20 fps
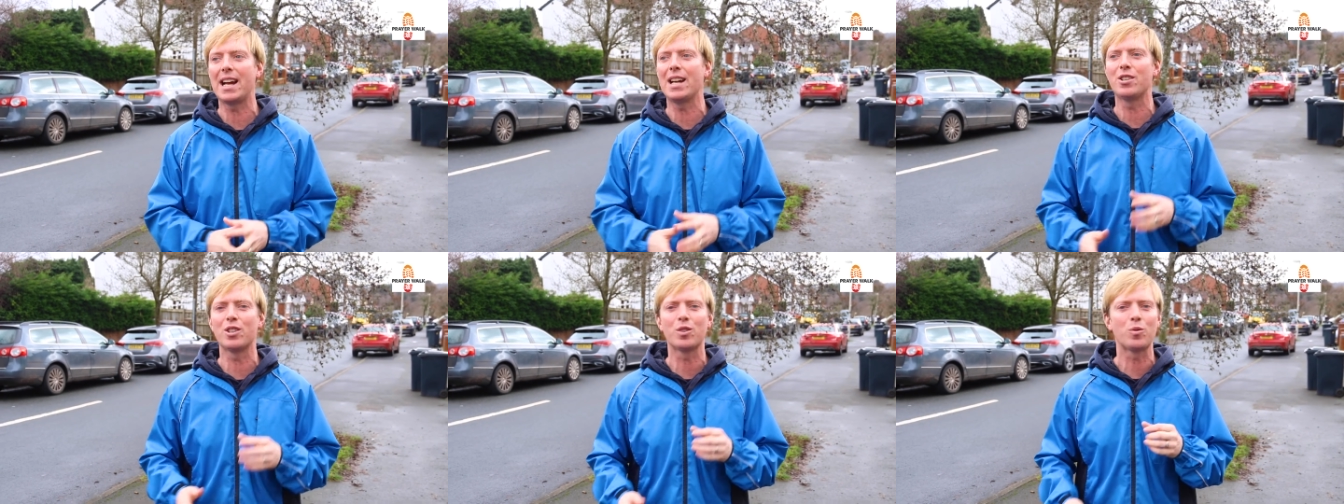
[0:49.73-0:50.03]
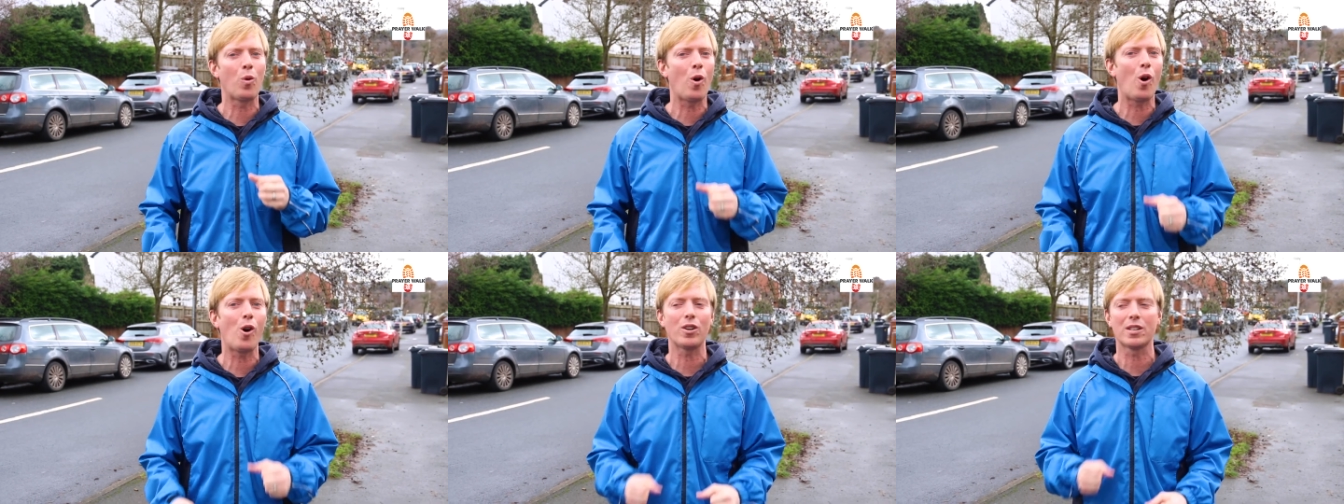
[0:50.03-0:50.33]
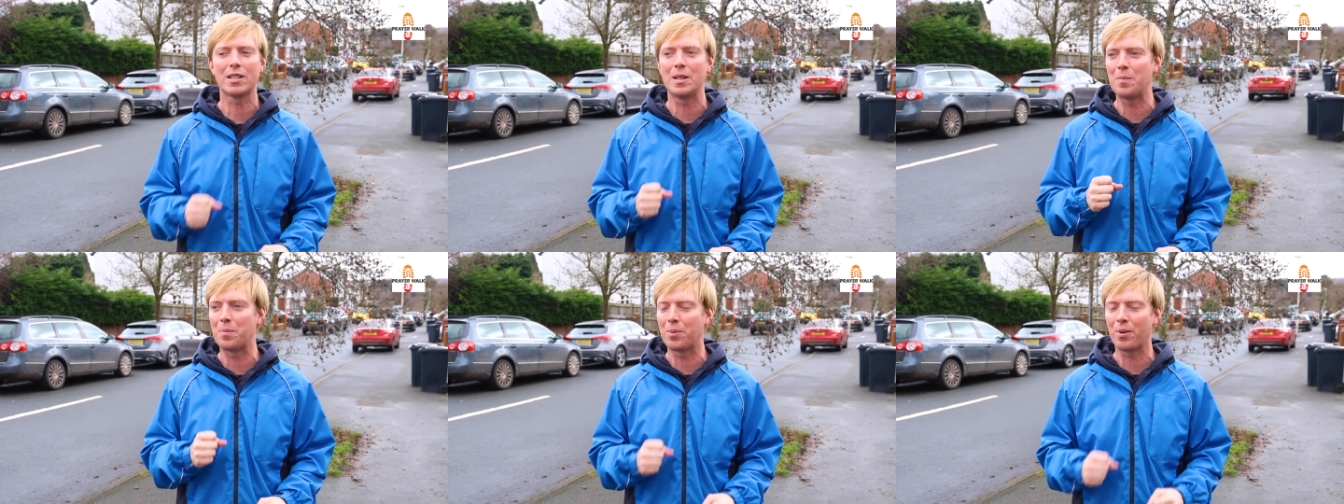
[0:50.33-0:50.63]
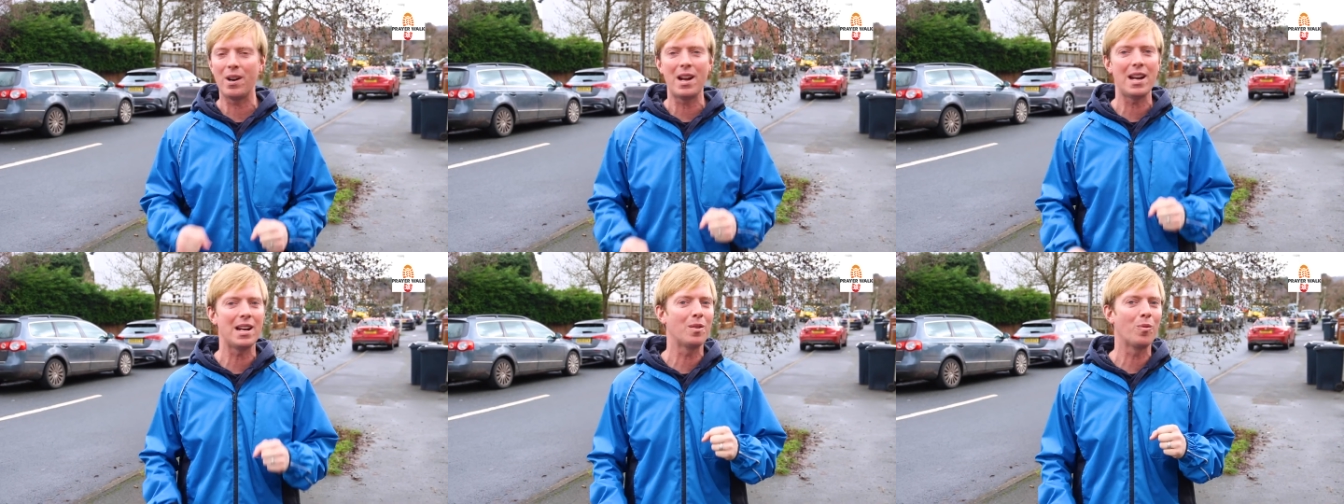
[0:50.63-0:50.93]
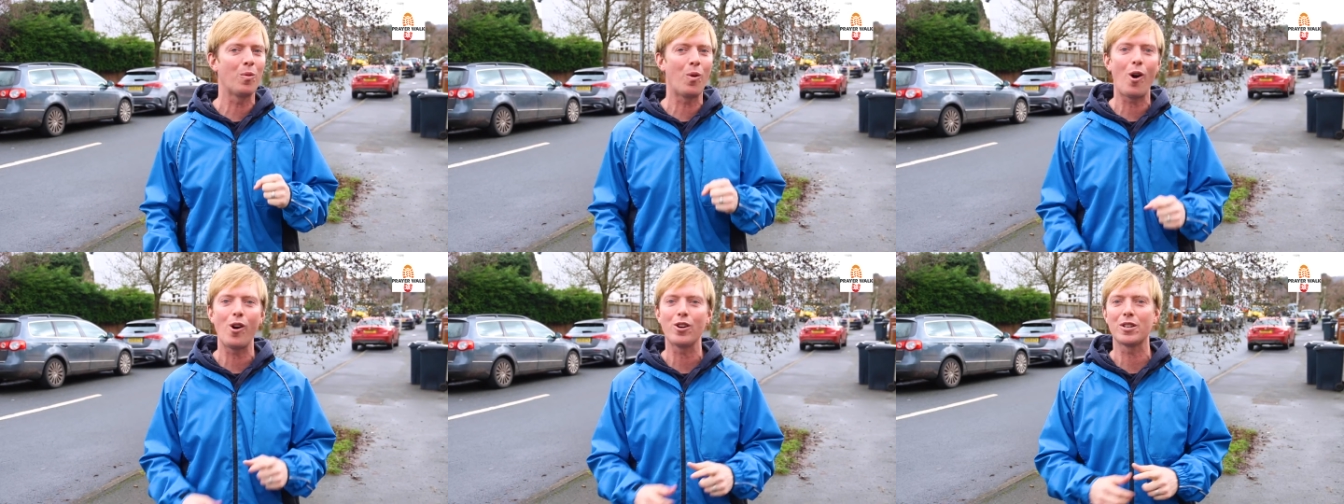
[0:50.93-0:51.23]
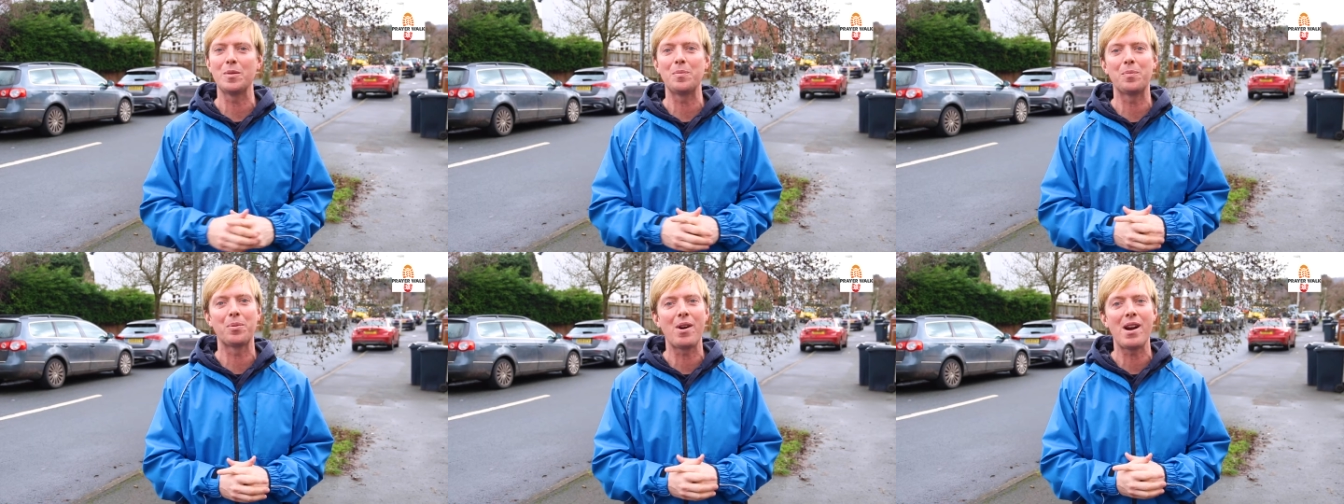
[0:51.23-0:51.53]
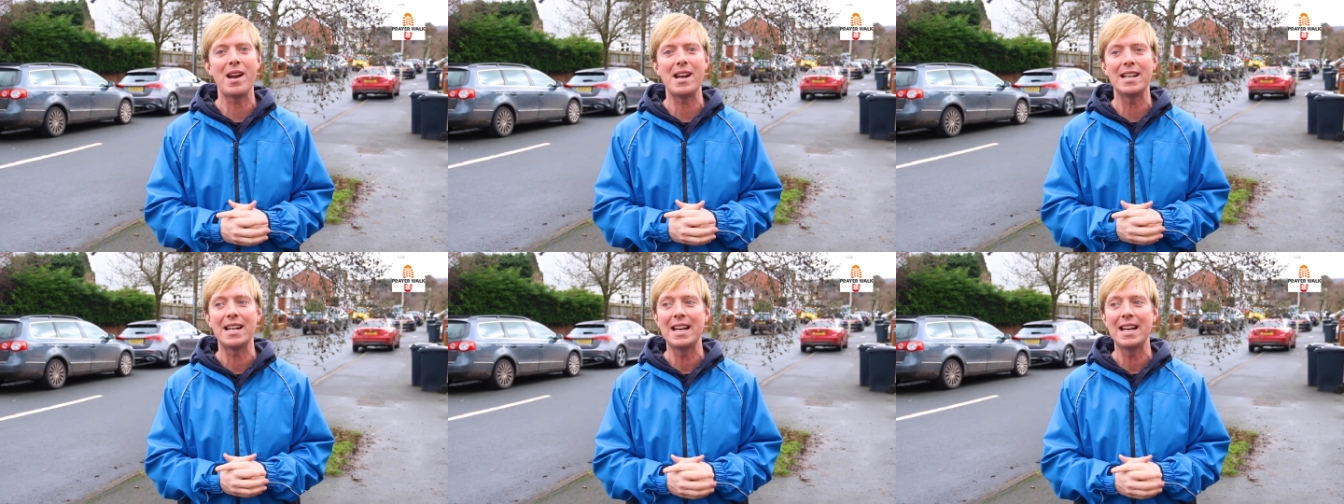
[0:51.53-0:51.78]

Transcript: and just walked and prayed and walked and prayed.